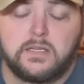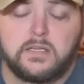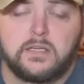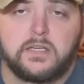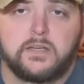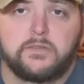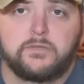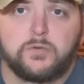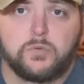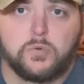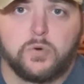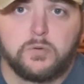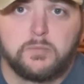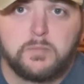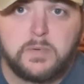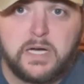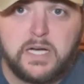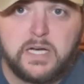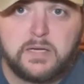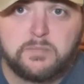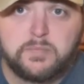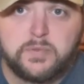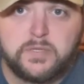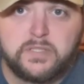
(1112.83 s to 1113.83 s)
if you want
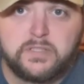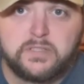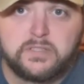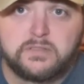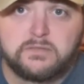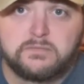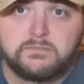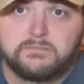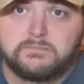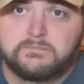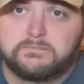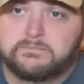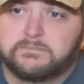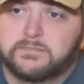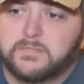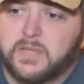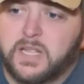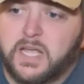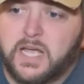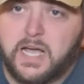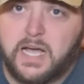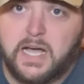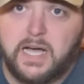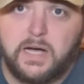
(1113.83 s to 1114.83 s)
my opinion,
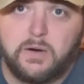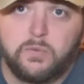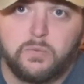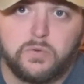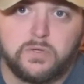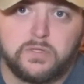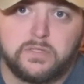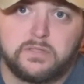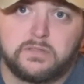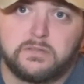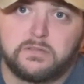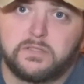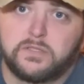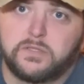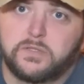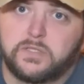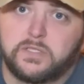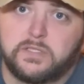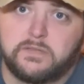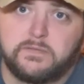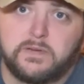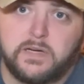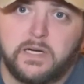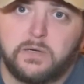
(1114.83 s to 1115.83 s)
I wouldn't do
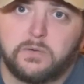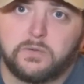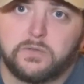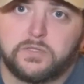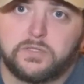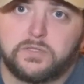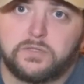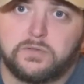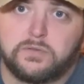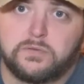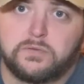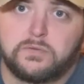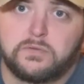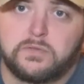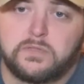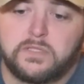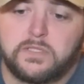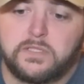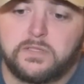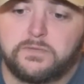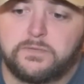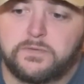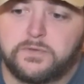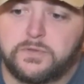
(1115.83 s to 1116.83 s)
it if I were you.
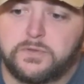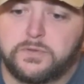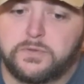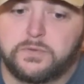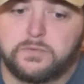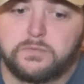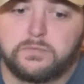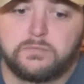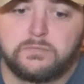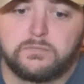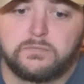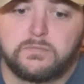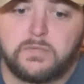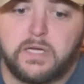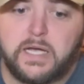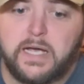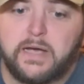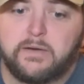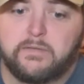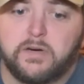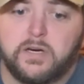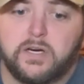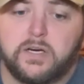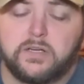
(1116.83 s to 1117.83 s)
If you
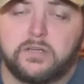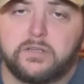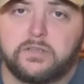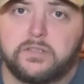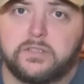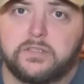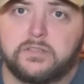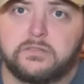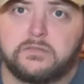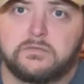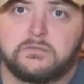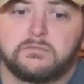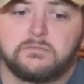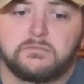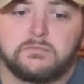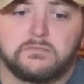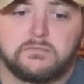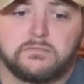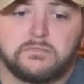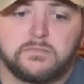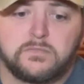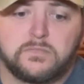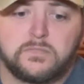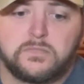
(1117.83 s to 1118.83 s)
have
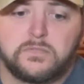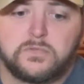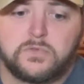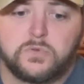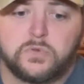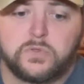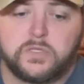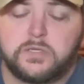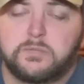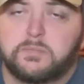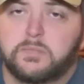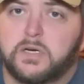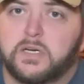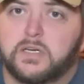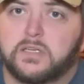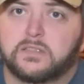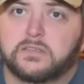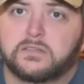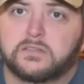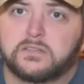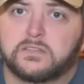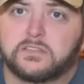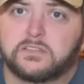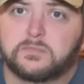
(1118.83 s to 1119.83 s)
$120
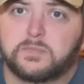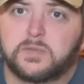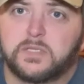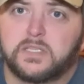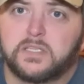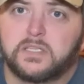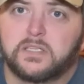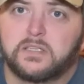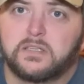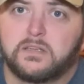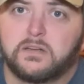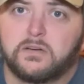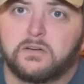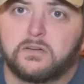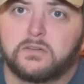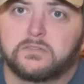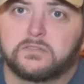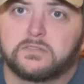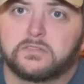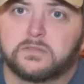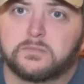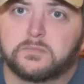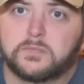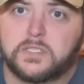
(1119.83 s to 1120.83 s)
to spend on
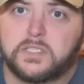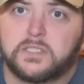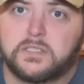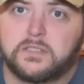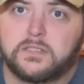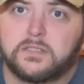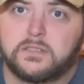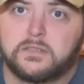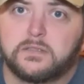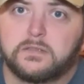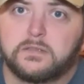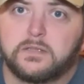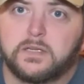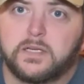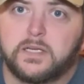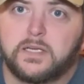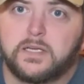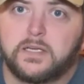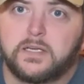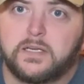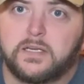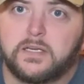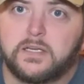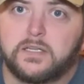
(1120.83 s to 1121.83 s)
some gear
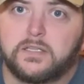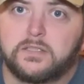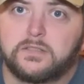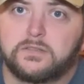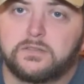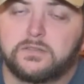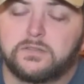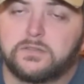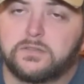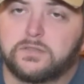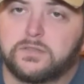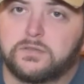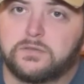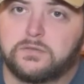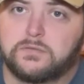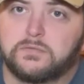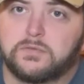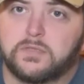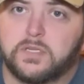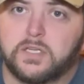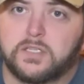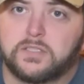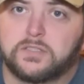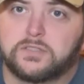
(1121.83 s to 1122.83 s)
and you're
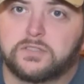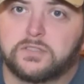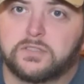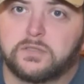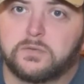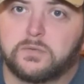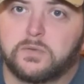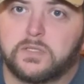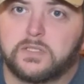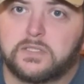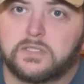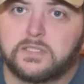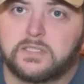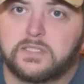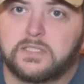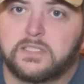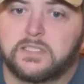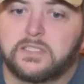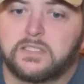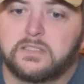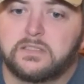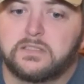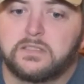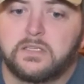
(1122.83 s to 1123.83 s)
not sure what to
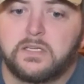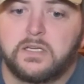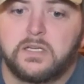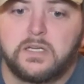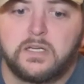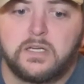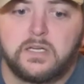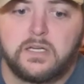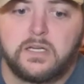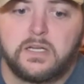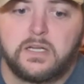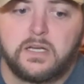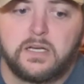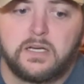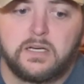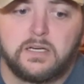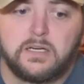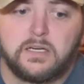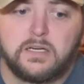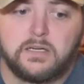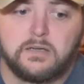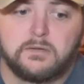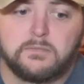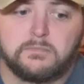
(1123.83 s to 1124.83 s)
get,
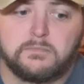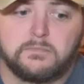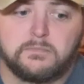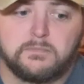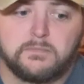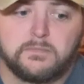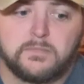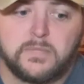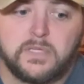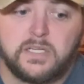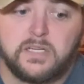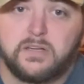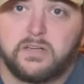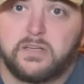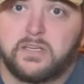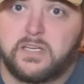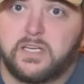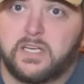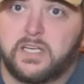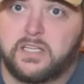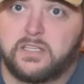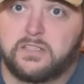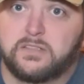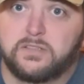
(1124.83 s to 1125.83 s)
and
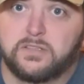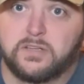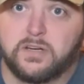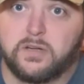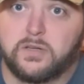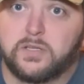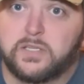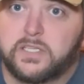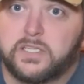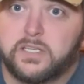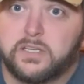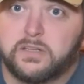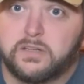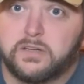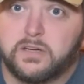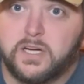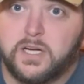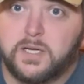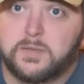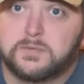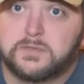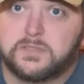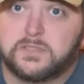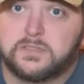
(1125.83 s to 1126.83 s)
your only other
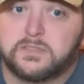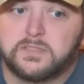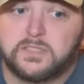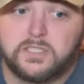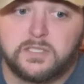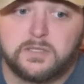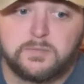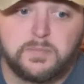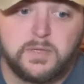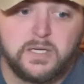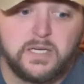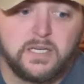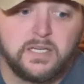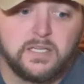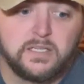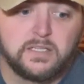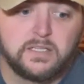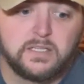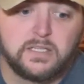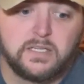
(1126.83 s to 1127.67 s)
option is Gearpack,